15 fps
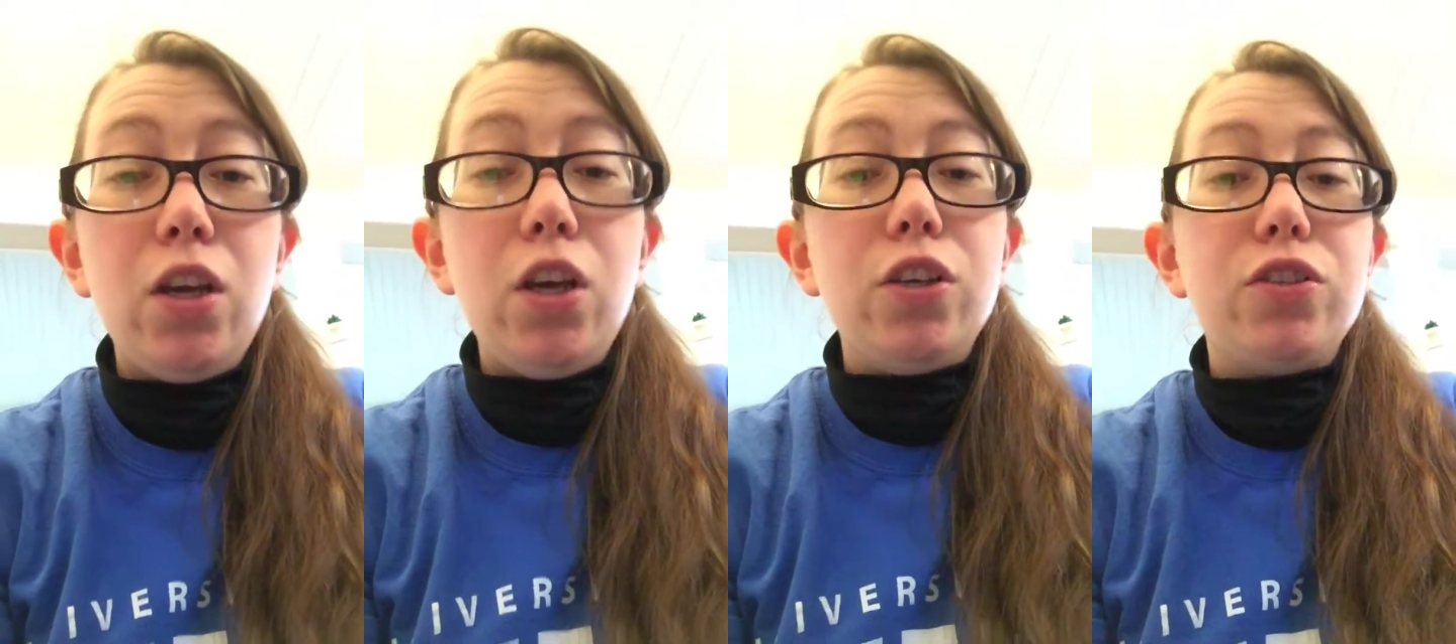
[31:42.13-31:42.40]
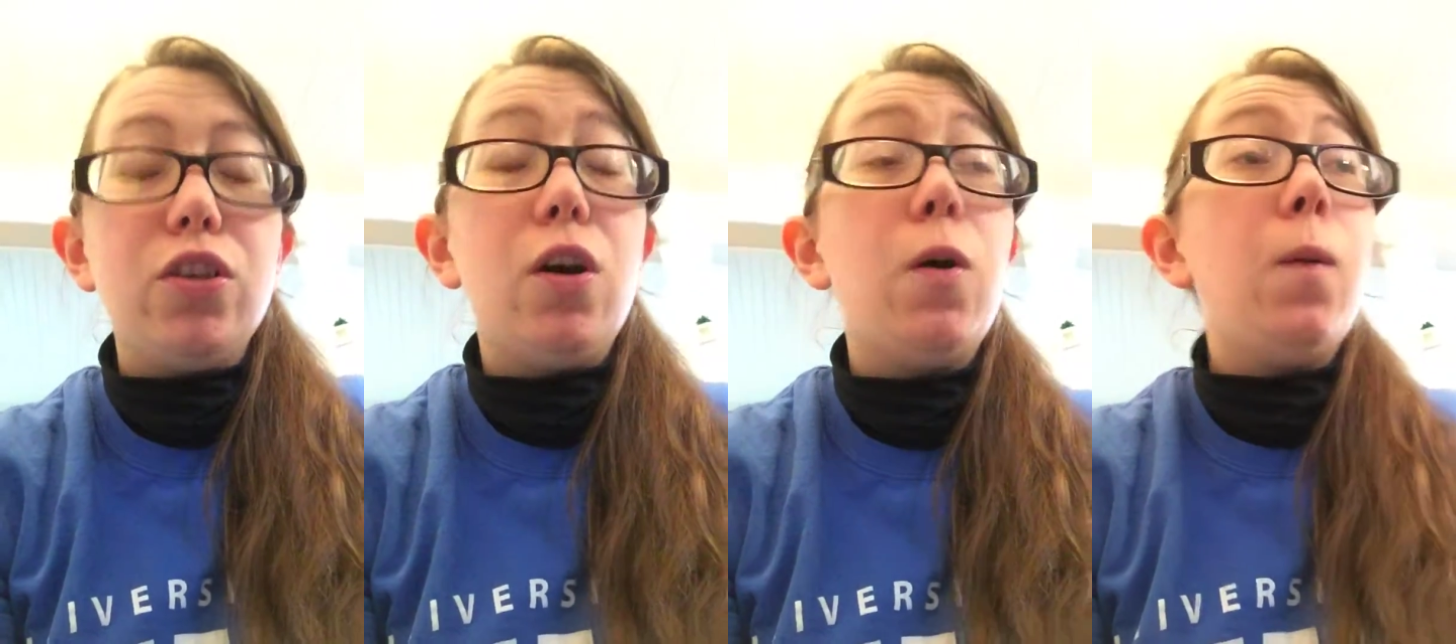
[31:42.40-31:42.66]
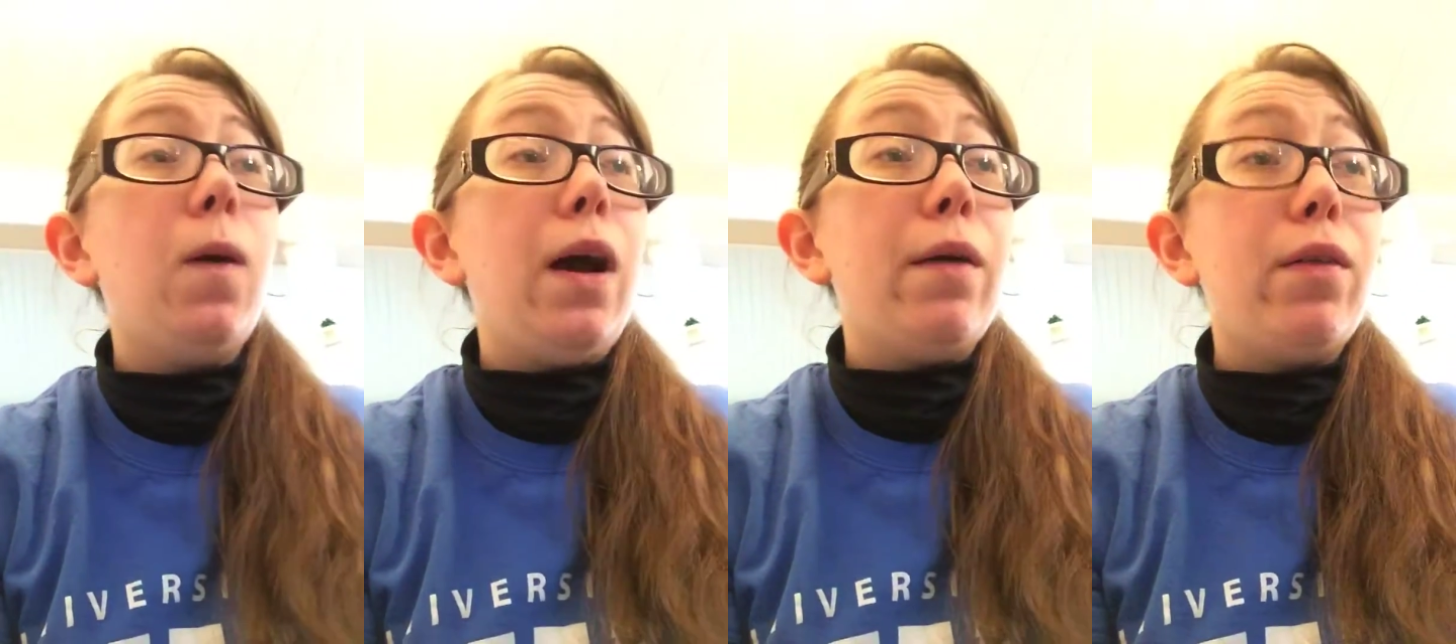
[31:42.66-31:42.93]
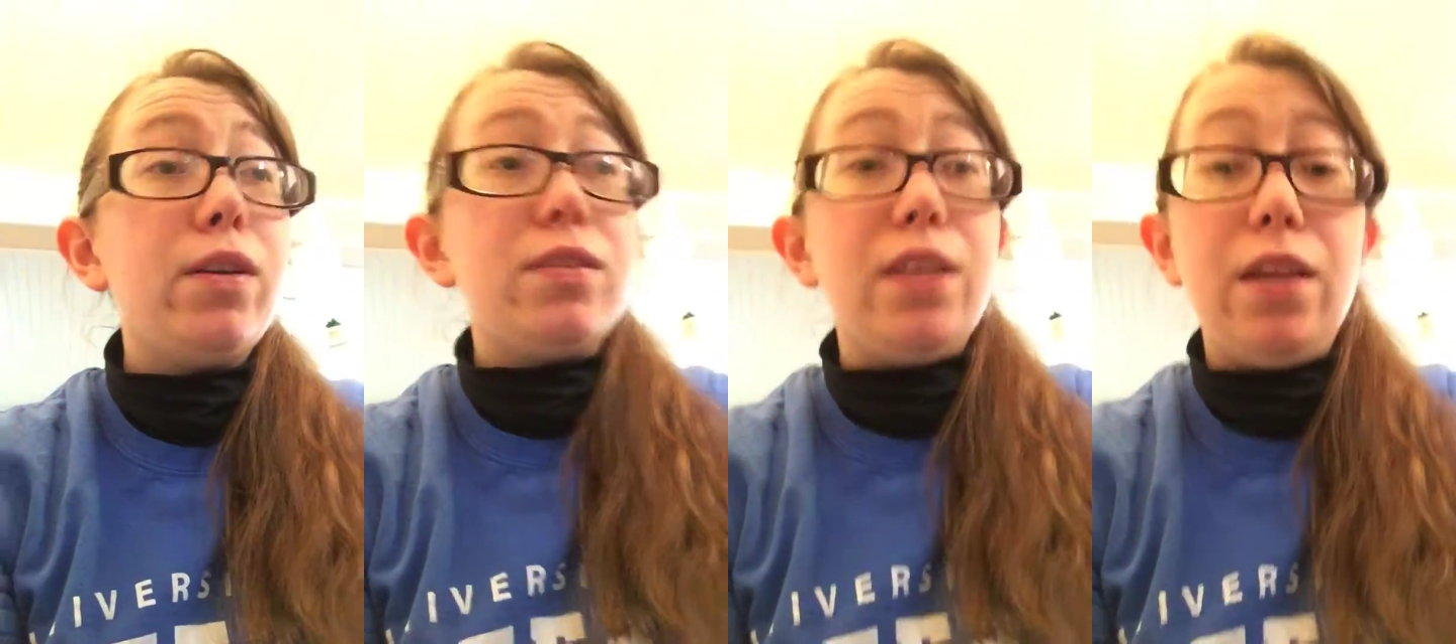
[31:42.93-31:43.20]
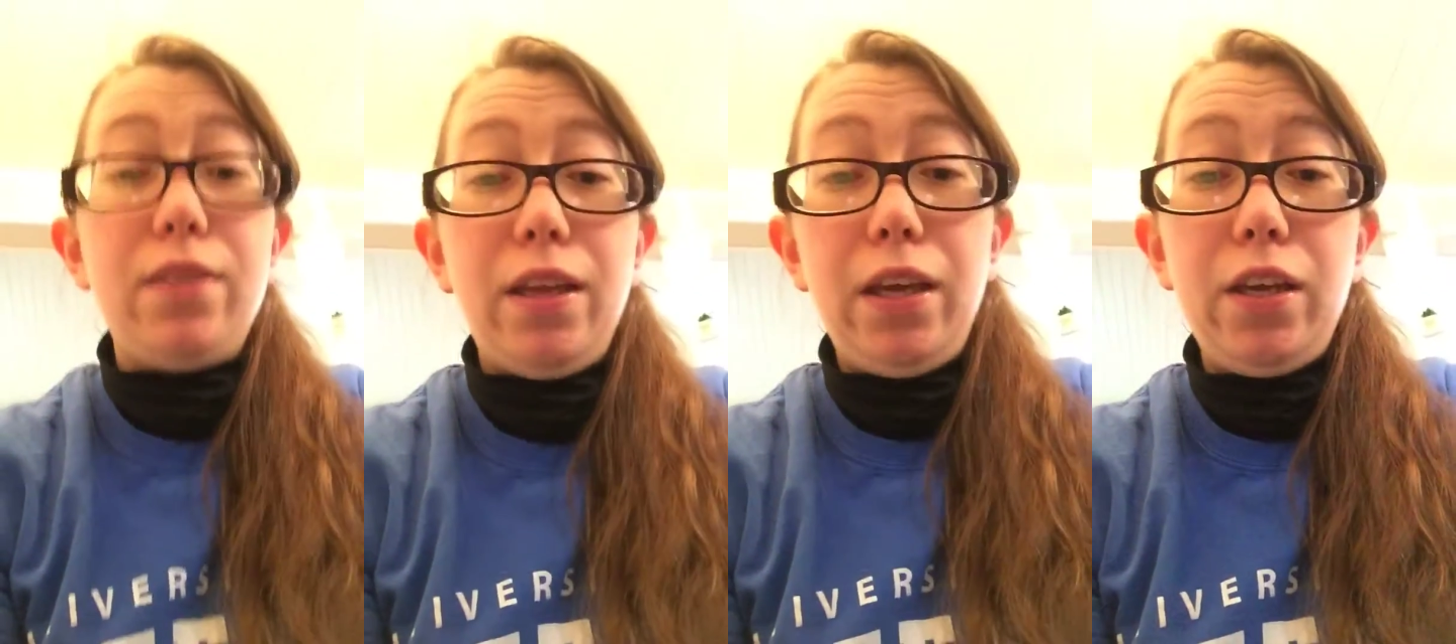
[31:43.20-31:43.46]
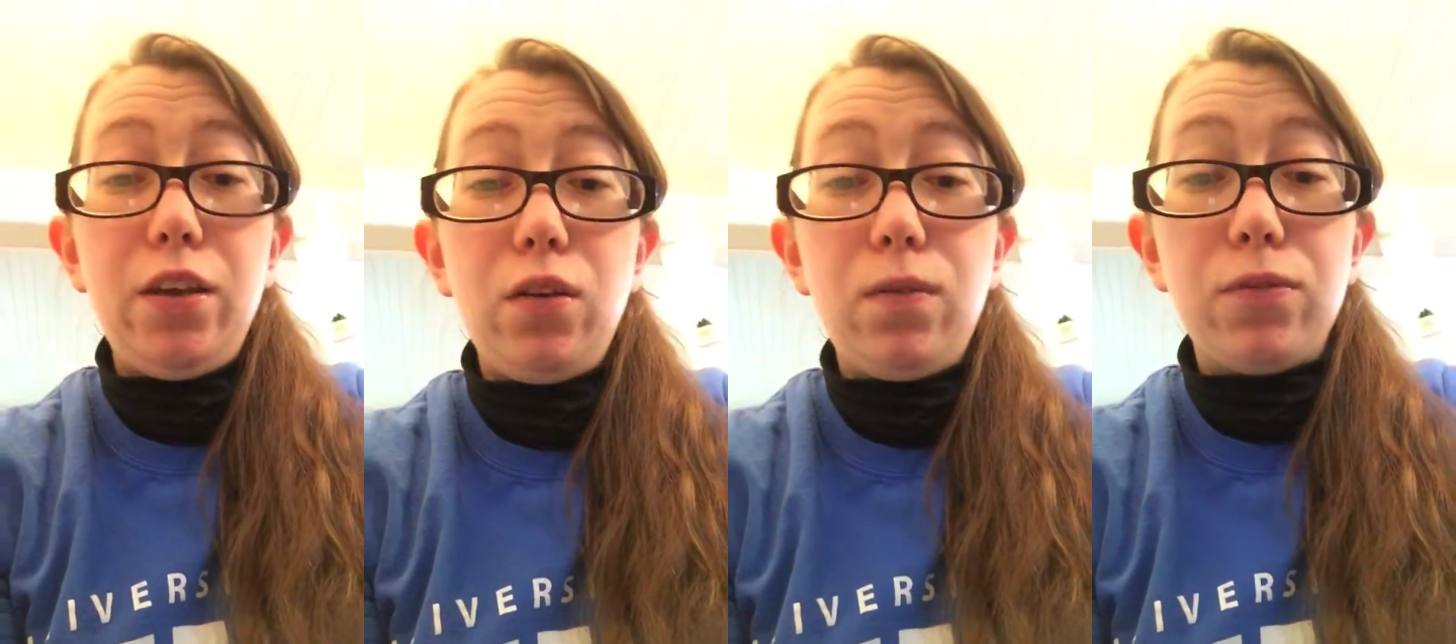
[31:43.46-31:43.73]
So I want to say thank
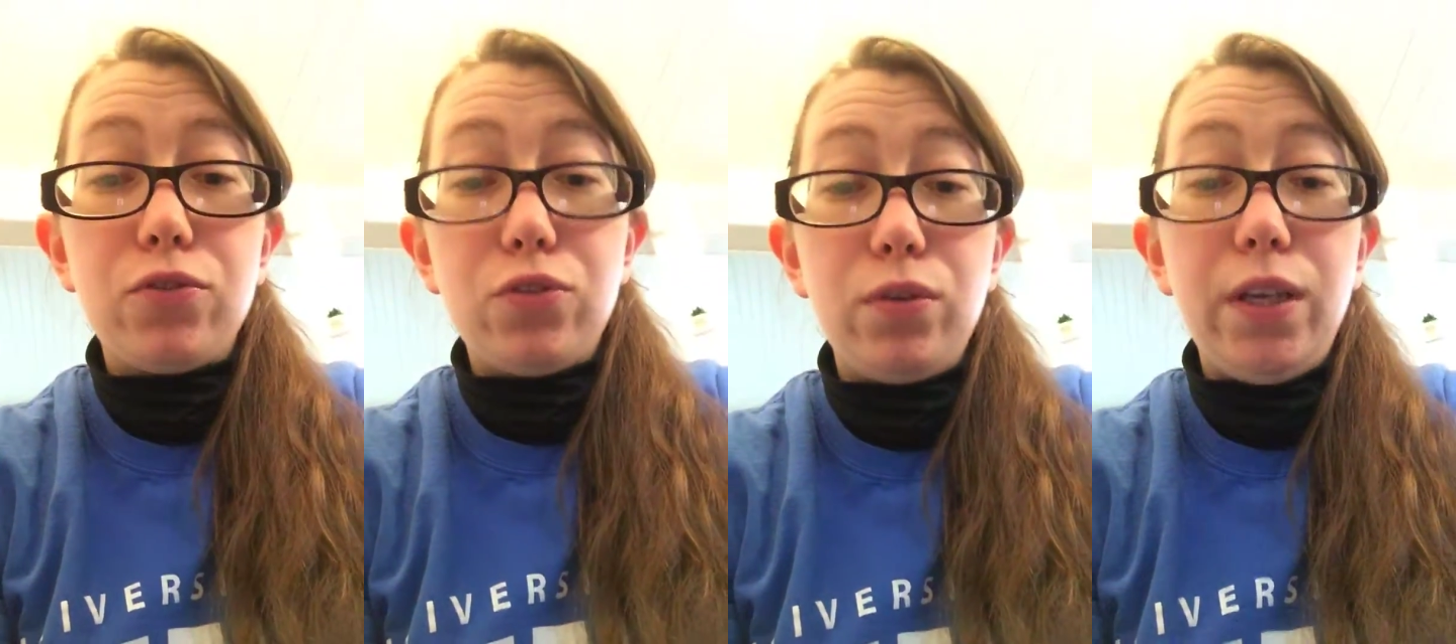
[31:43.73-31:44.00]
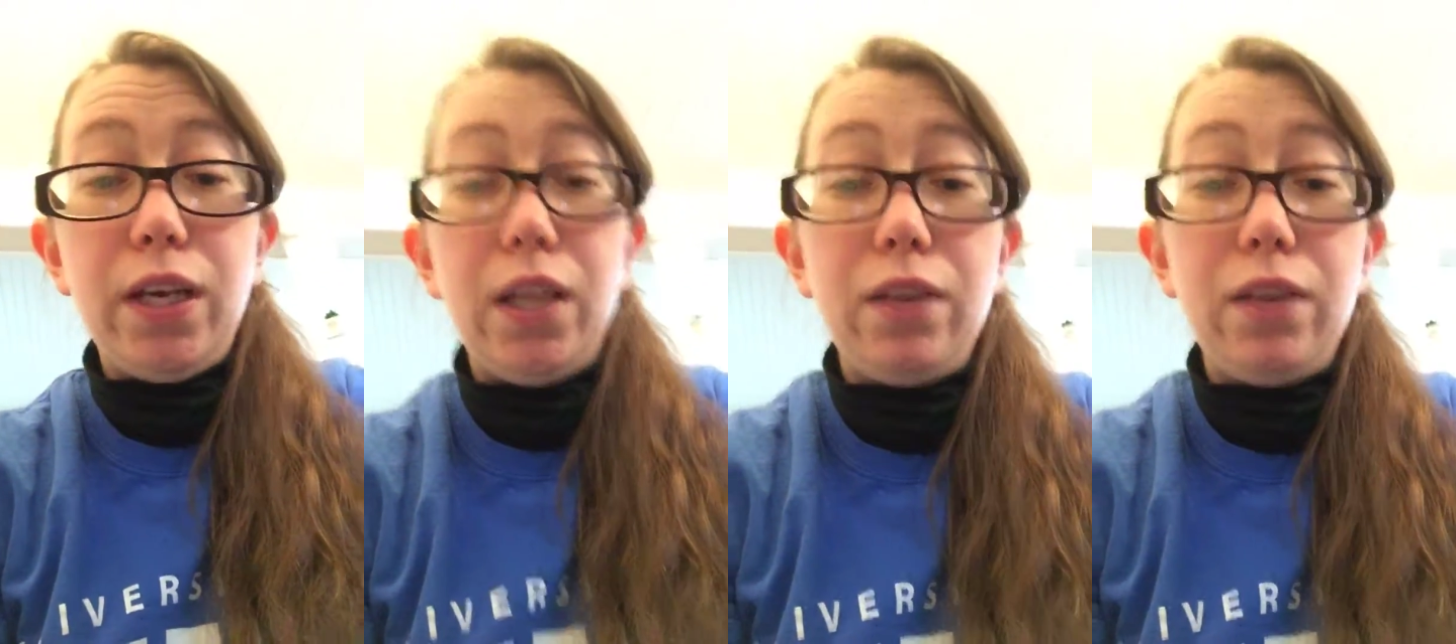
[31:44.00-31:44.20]
you for tuning in.